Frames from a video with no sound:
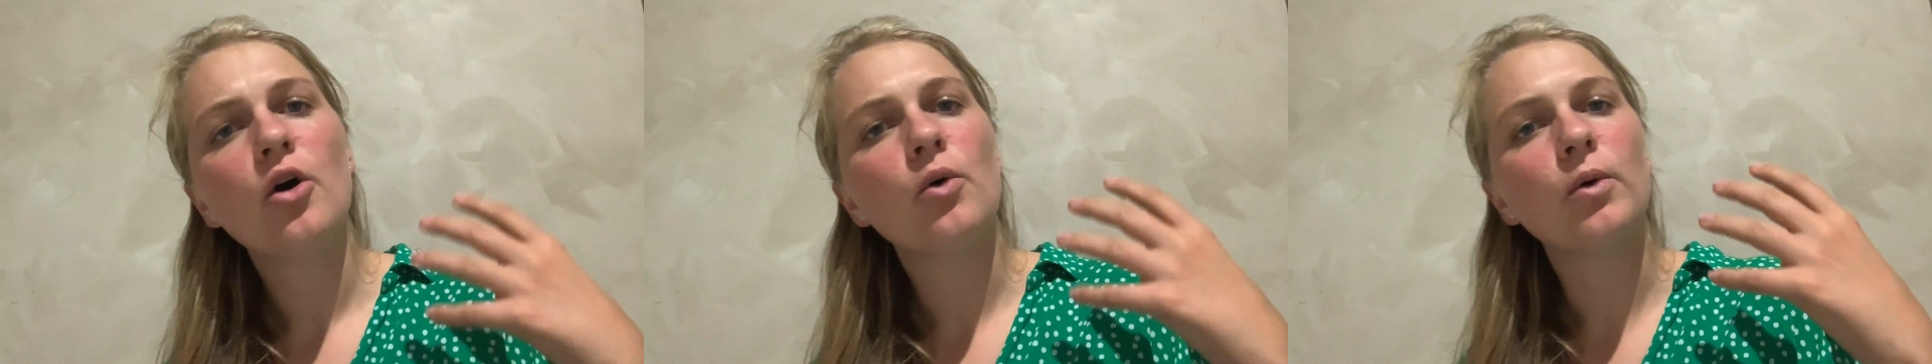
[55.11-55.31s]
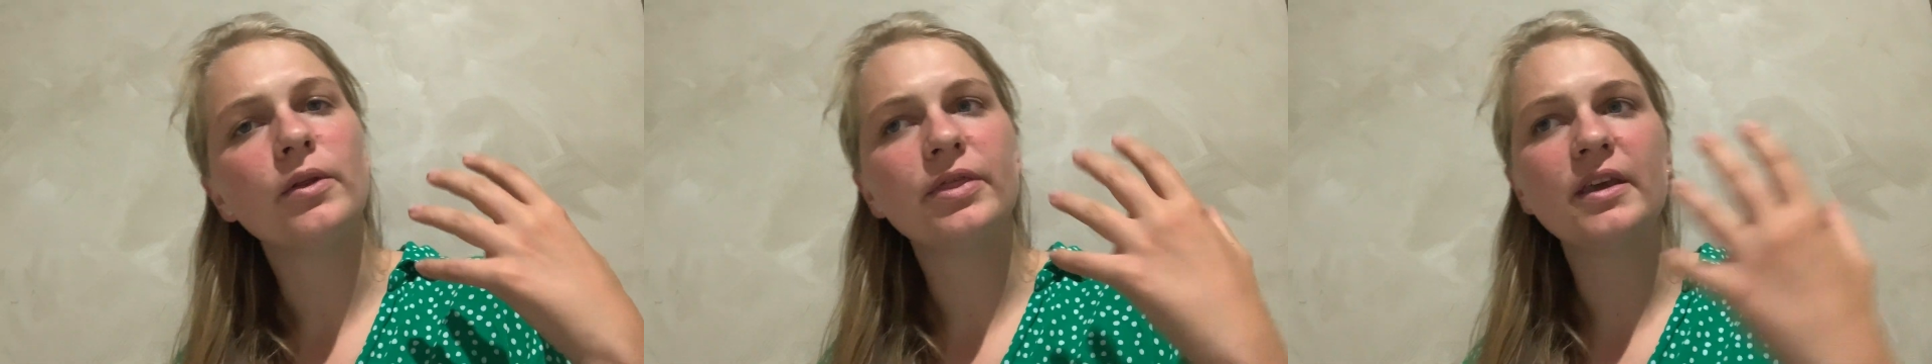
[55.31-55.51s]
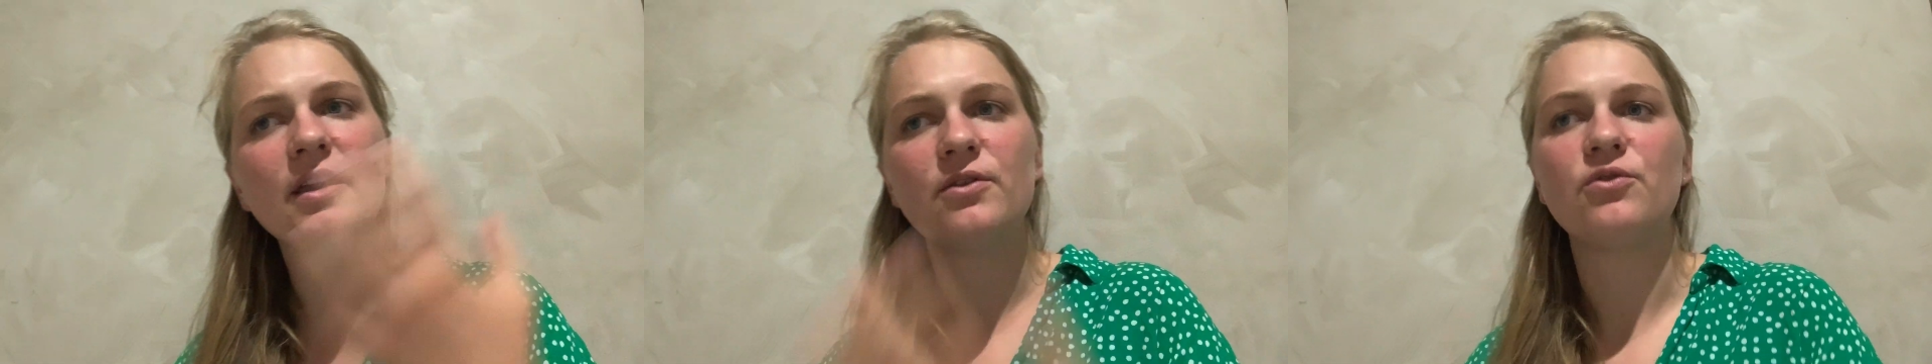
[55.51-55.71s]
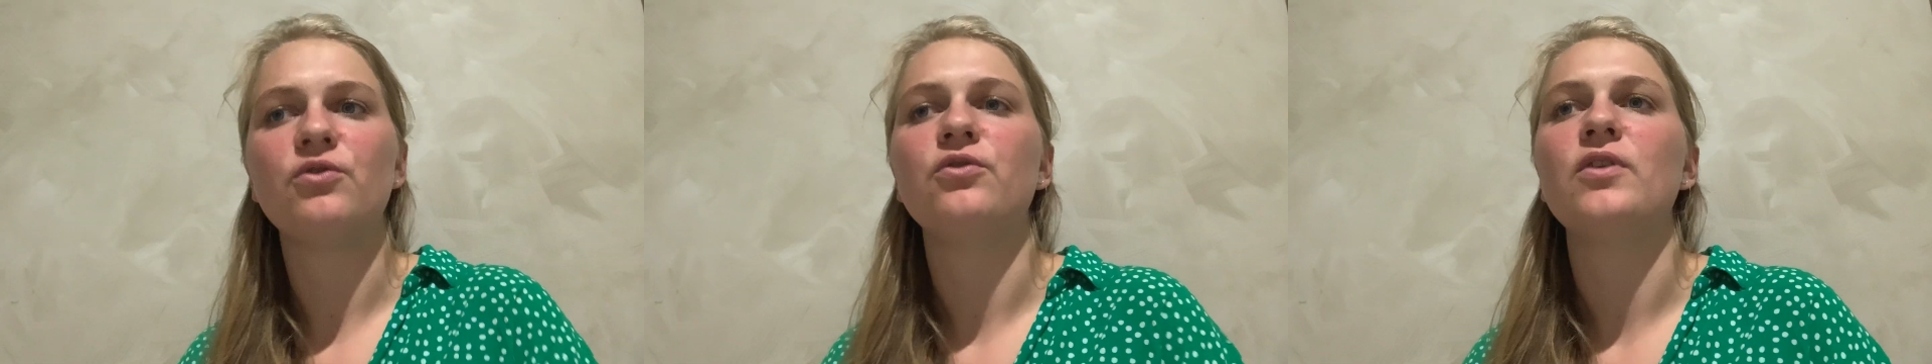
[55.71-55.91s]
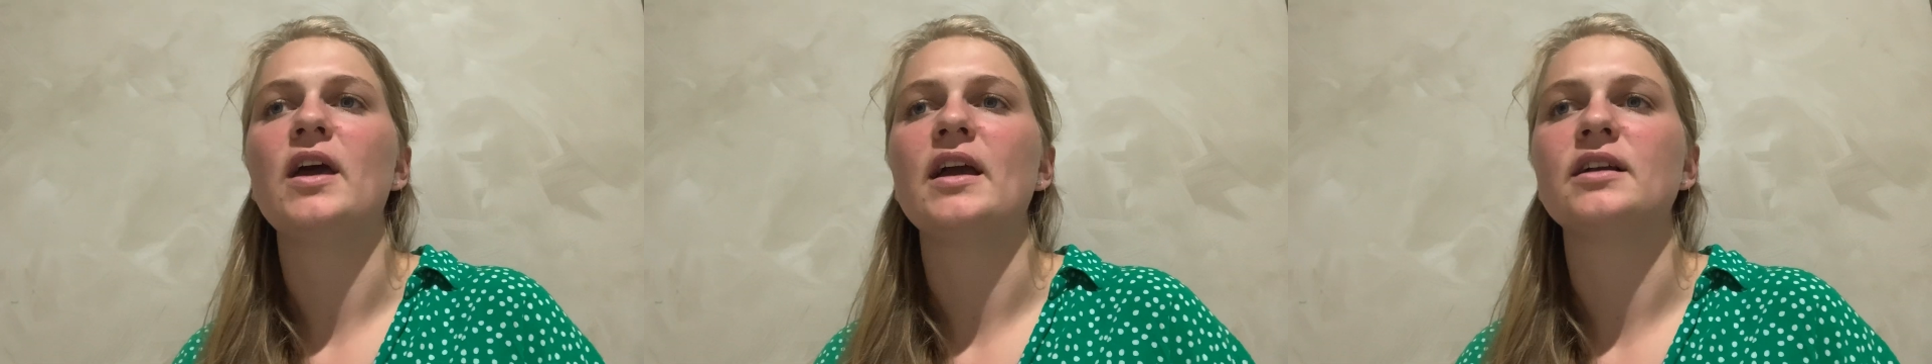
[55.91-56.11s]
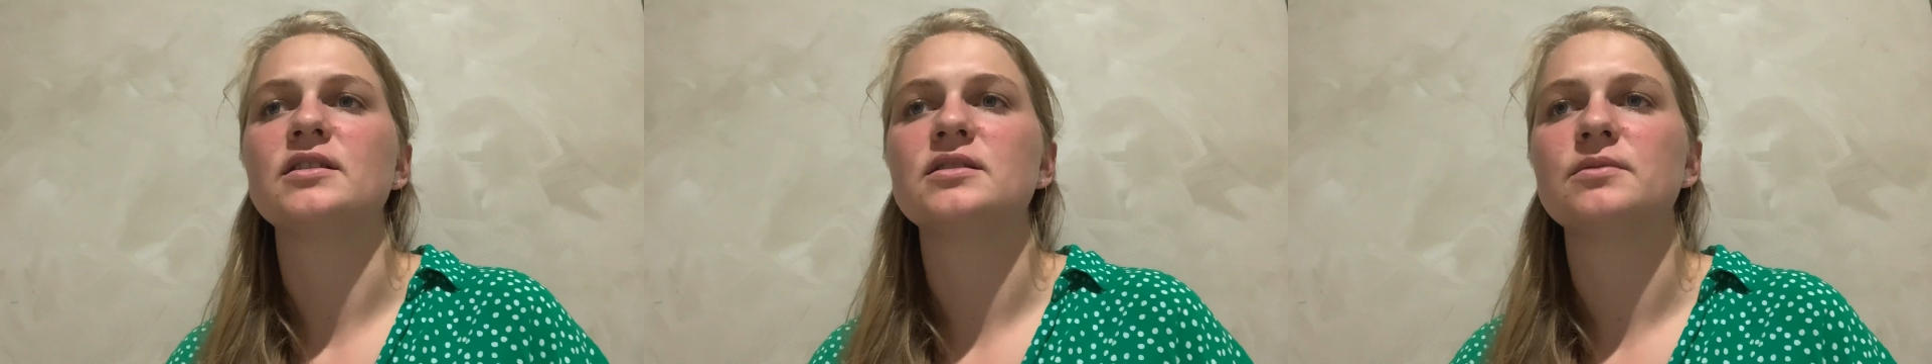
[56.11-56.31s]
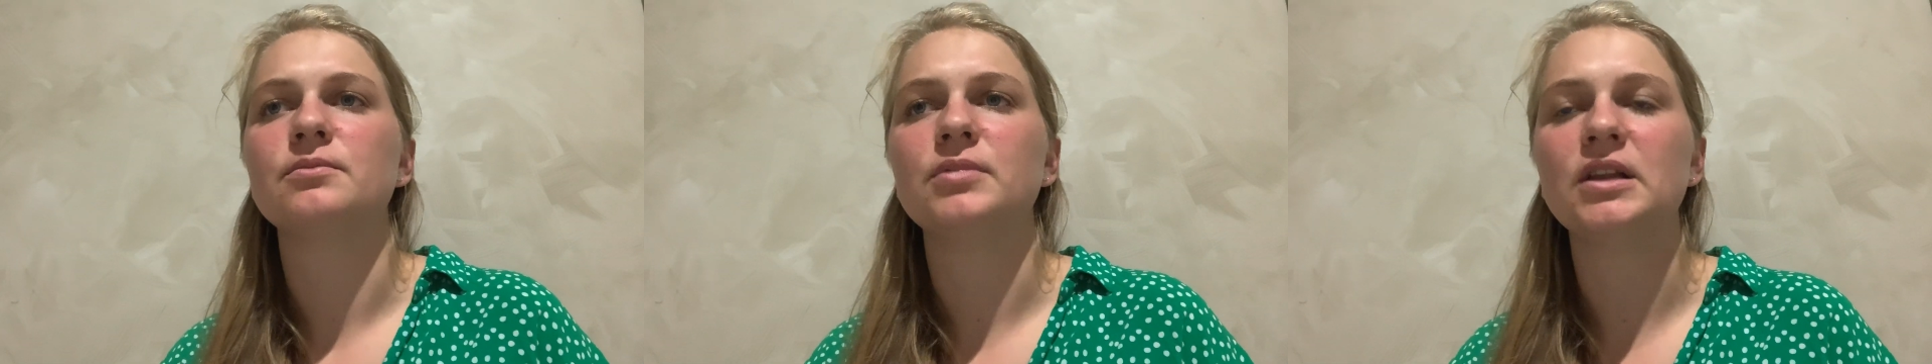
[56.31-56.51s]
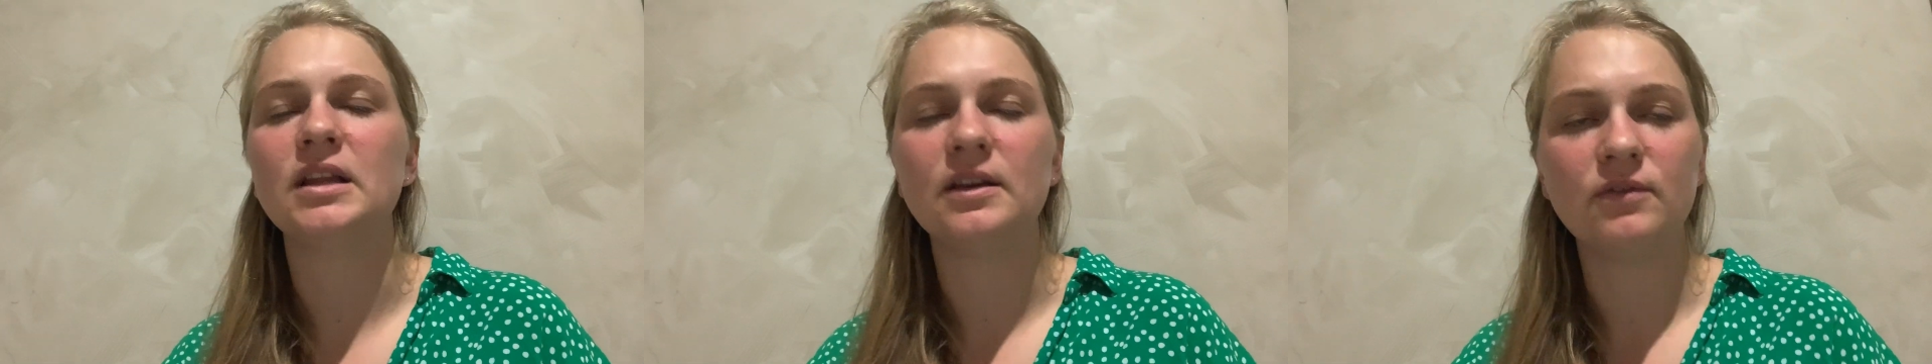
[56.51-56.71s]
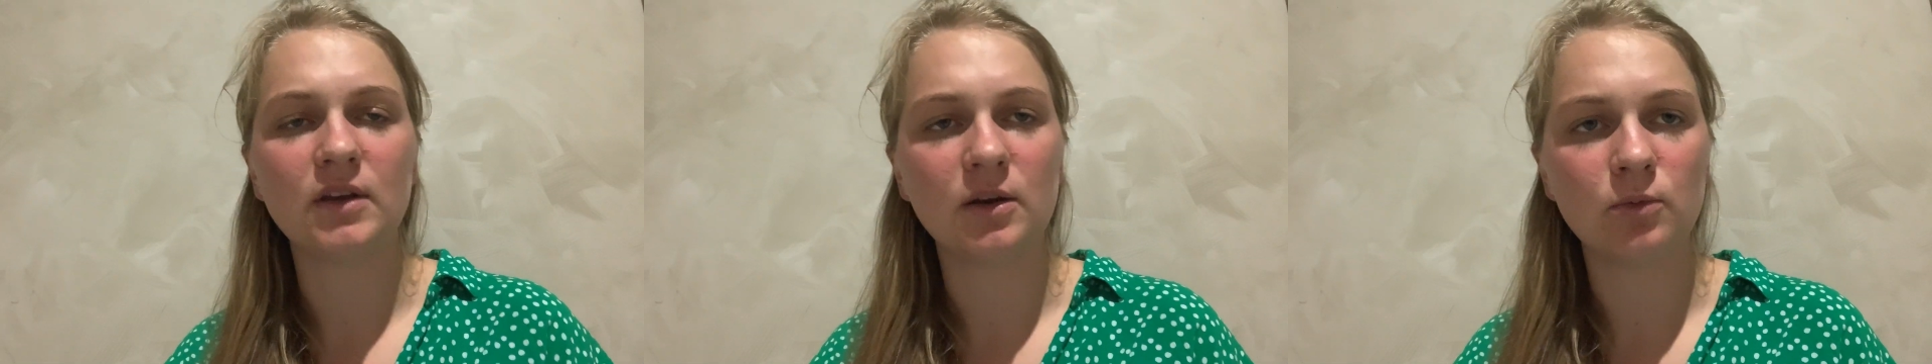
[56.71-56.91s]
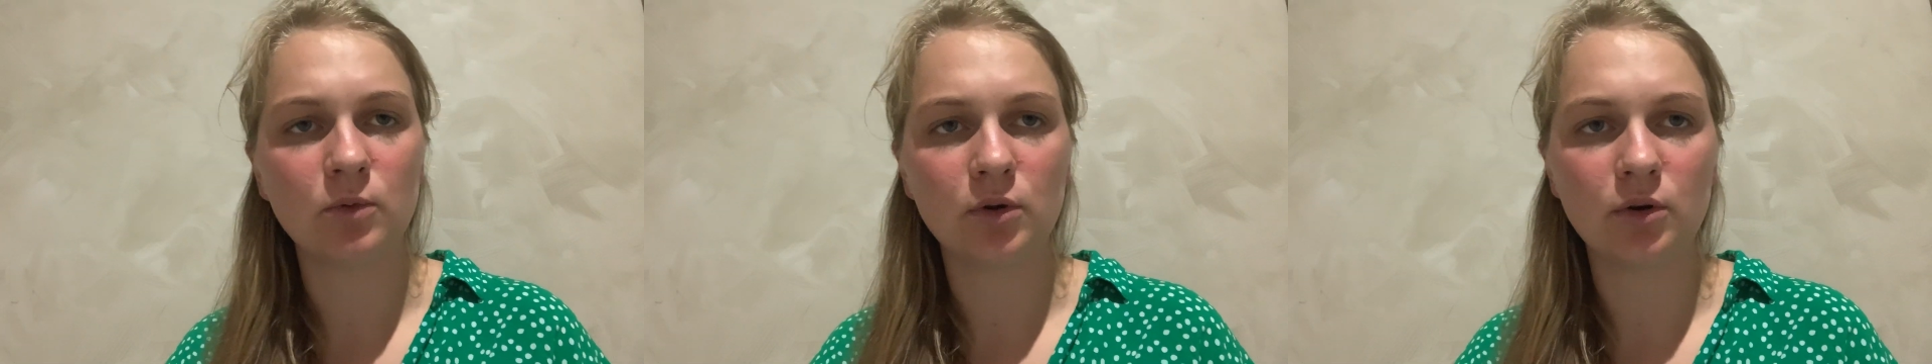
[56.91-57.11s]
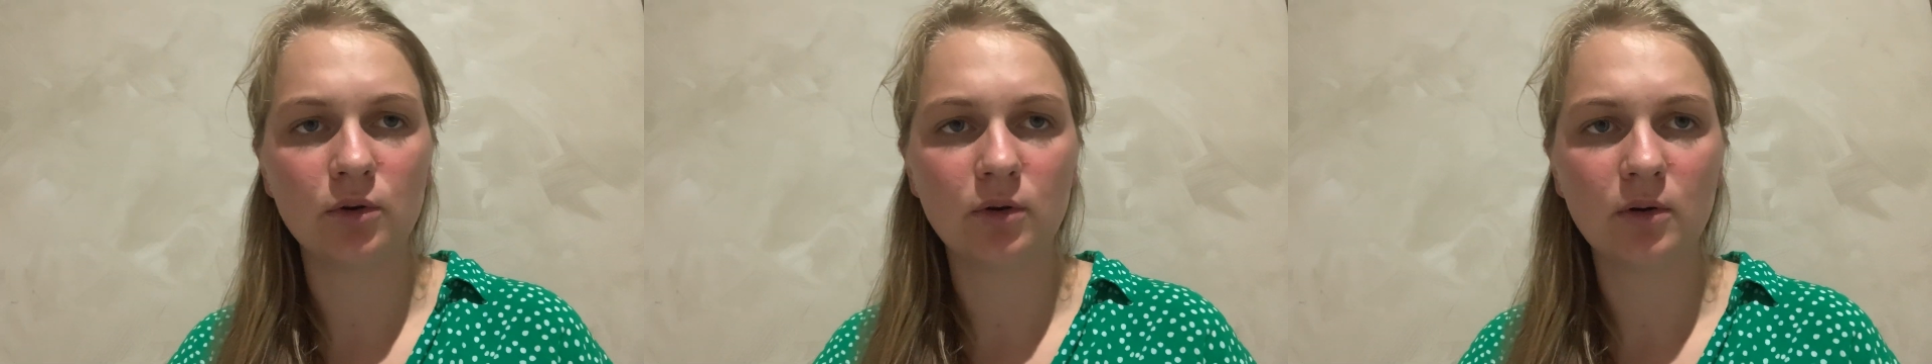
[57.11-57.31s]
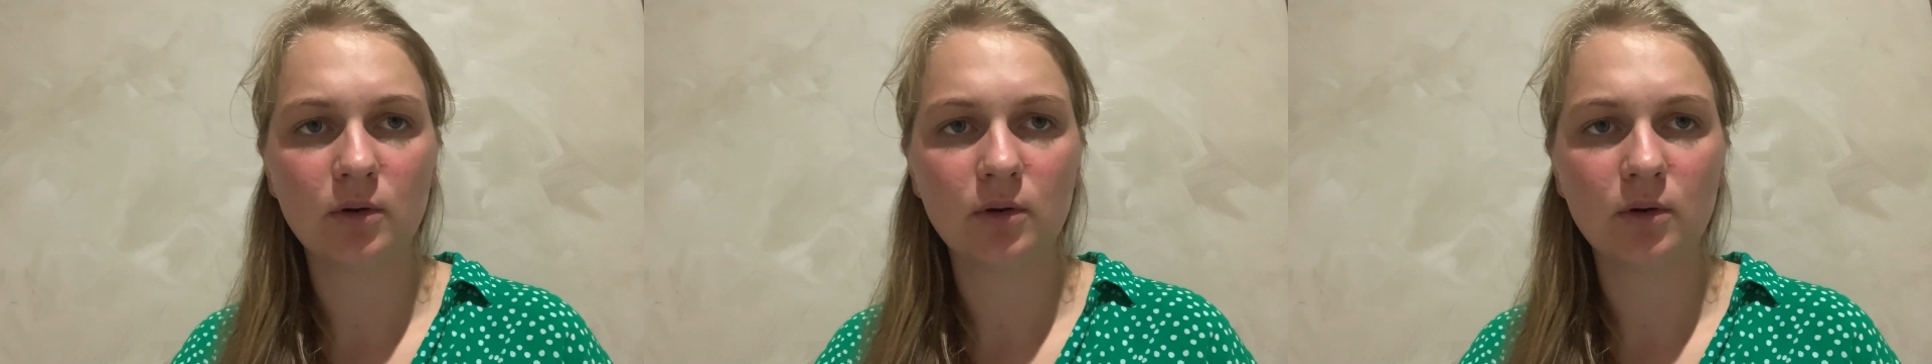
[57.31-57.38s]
what the effect believing would